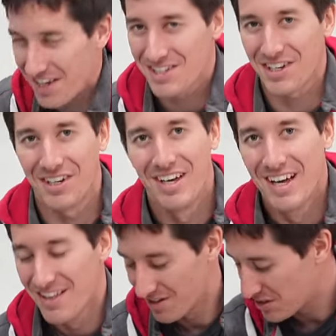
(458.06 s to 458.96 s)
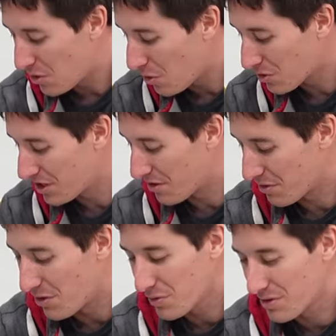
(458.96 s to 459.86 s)
has a, there's a hole cut
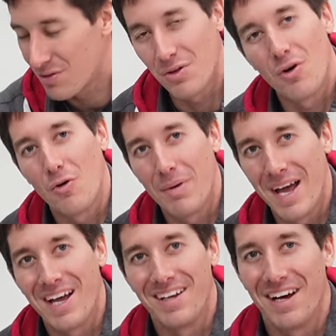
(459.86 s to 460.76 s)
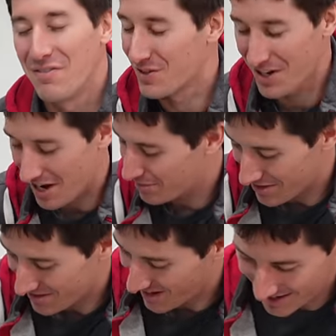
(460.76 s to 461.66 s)
all the way through the whole pan. I forgot
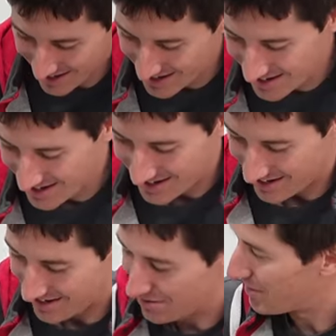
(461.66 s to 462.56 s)
about that. Oh